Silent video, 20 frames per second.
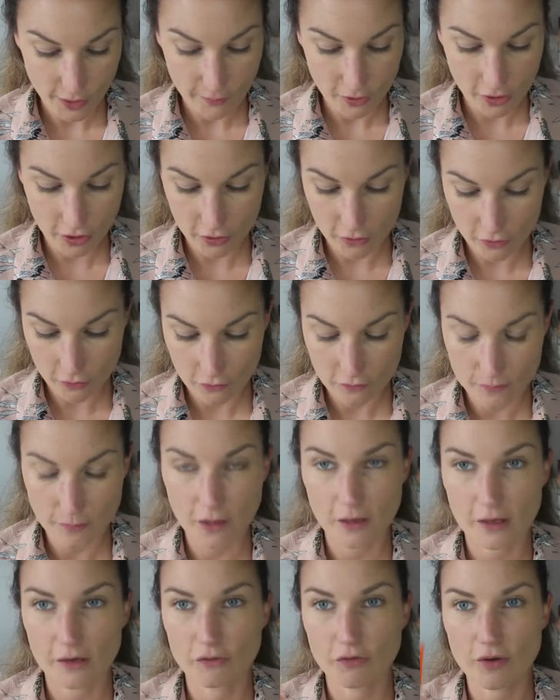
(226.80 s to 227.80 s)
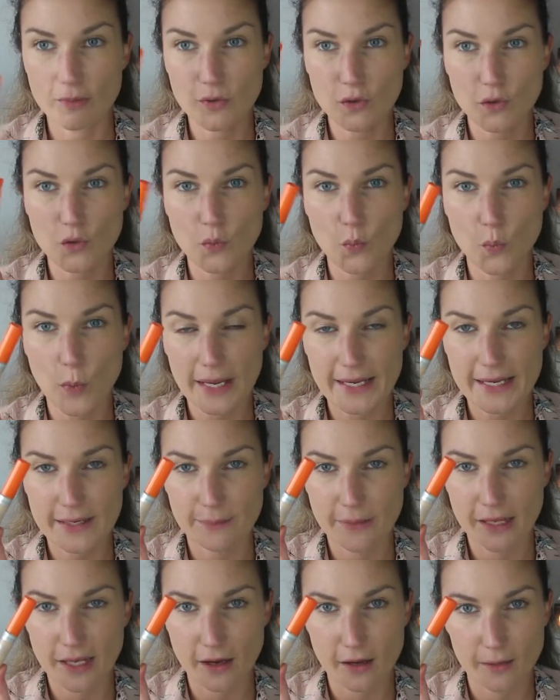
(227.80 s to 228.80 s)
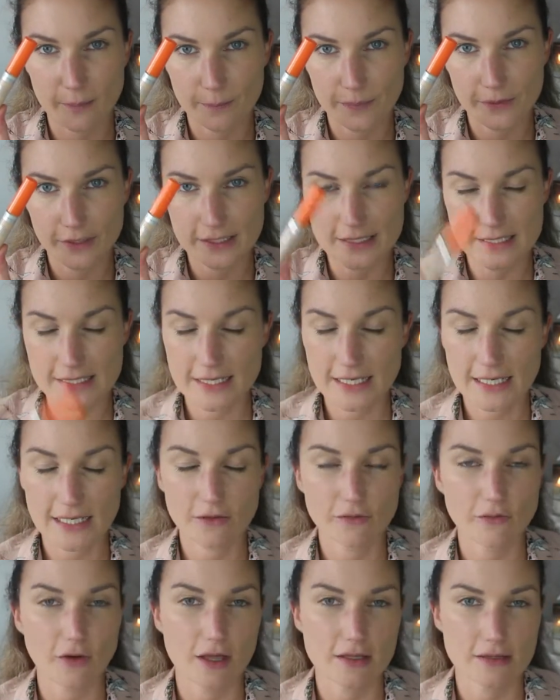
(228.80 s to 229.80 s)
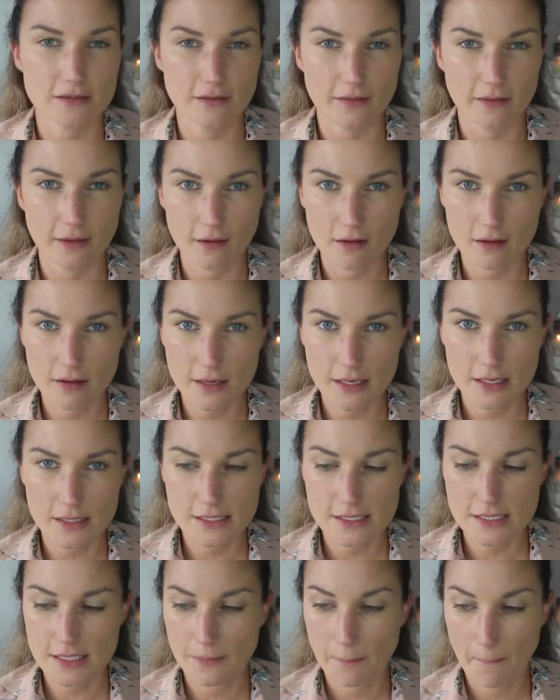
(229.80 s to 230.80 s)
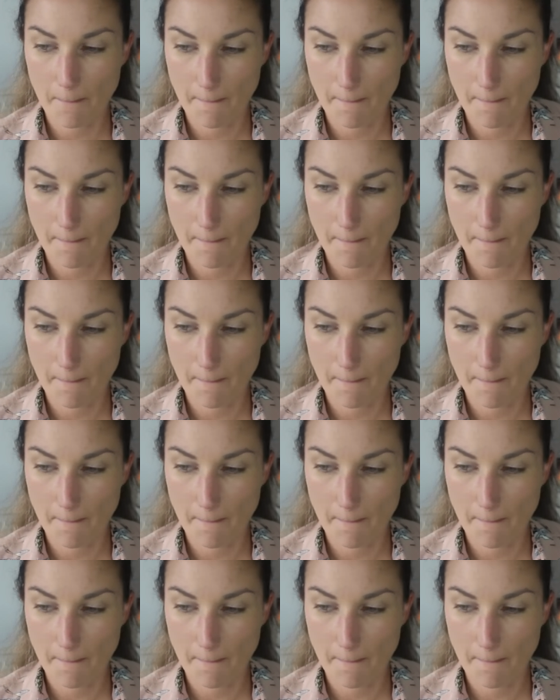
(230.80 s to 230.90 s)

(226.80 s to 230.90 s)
I'm going to use my Rimmel Wake Me Up concealer for under the eyes,